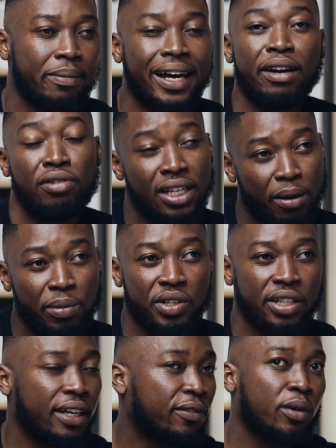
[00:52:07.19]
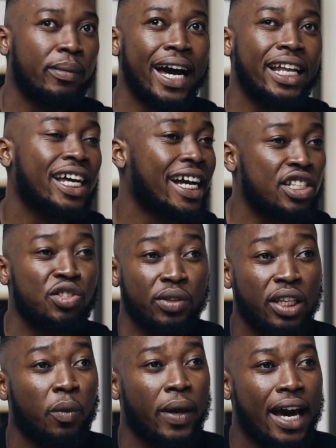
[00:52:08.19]
but I really appreciate the effort, but I just
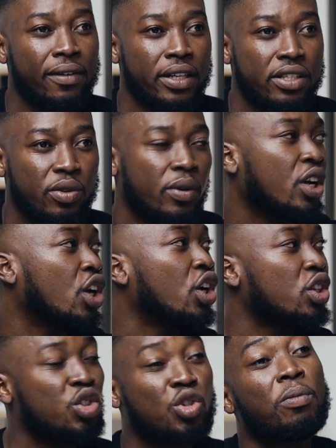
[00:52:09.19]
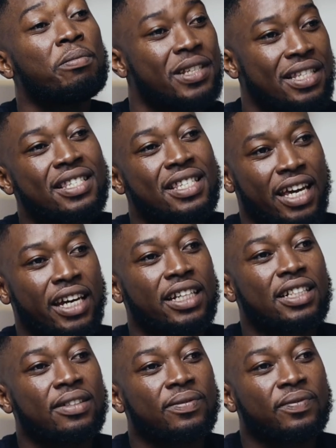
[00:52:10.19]
don't think we have it. So don't be
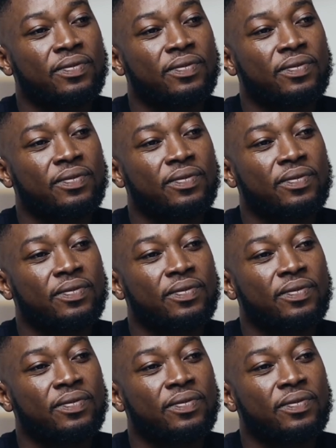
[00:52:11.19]
scared